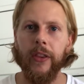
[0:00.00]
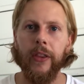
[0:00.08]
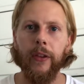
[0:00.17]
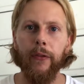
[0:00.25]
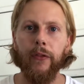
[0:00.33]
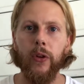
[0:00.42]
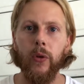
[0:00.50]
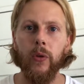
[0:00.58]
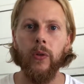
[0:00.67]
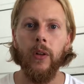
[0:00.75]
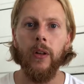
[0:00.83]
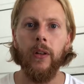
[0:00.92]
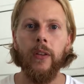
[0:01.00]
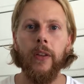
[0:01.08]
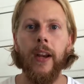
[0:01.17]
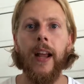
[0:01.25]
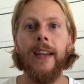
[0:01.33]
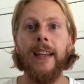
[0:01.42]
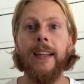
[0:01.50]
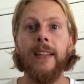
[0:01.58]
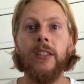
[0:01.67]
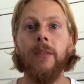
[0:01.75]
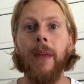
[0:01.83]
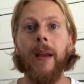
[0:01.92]
the fuel that I need
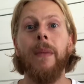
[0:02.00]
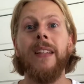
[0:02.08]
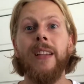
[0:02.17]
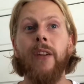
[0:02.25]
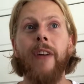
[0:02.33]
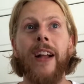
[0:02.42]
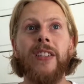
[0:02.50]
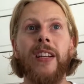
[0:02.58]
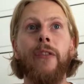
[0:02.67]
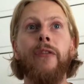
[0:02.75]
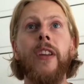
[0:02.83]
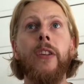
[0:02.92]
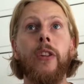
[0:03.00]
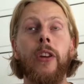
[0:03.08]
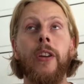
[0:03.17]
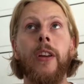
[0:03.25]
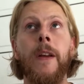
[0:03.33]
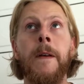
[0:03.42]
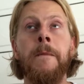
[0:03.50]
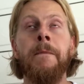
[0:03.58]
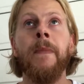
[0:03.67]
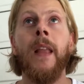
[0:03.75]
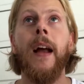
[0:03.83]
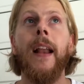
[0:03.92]
to make myself actually feel good,
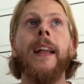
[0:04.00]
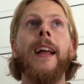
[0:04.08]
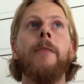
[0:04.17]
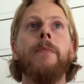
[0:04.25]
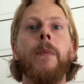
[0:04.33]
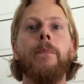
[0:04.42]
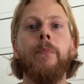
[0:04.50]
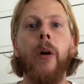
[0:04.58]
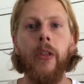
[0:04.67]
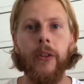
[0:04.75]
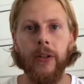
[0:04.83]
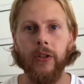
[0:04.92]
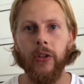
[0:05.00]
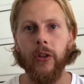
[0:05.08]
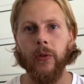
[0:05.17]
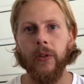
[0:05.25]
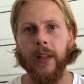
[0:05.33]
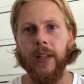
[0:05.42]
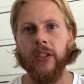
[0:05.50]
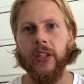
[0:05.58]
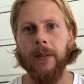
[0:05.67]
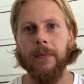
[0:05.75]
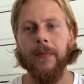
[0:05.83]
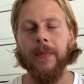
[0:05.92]
and I can't be bothered to go to the
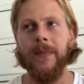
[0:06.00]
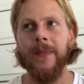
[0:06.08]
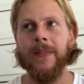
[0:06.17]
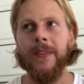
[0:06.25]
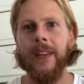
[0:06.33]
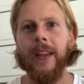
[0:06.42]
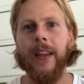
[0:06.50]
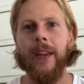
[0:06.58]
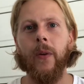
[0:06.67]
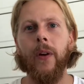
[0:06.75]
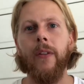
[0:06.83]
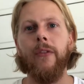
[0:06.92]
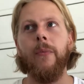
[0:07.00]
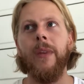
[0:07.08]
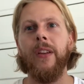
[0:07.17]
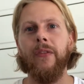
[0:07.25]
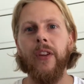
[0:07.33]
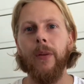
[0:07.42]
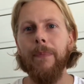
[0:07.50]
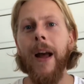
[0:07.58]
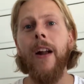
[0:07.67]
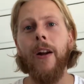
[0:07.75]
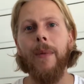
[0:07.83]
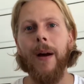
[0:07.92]
gym in order for me to feel
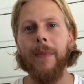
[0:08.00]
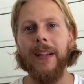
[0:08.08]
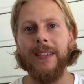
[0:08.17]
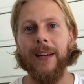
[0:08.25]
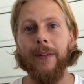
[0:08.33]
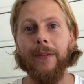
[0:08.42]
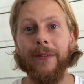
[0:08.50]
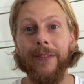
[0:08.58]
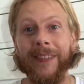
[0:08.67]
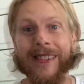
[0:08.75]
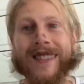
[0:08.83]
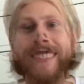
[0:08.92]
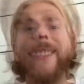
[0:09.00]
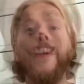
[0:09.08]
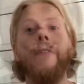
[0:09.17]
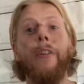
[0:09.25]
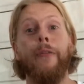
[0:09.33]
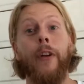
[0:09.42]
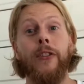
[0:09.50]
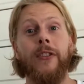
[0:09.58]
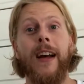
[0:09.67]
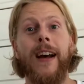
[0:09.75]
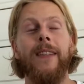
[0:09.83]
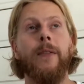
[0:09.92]
better about myself. So how do we reverse
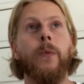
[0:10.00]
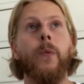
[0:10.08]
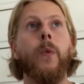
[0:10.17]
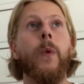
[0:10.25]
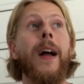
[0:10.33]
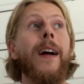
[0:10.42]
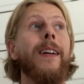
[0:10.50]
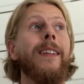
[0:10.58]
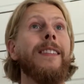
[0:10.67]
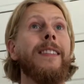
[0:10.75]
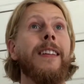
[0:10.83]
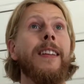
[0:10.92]
that? Well,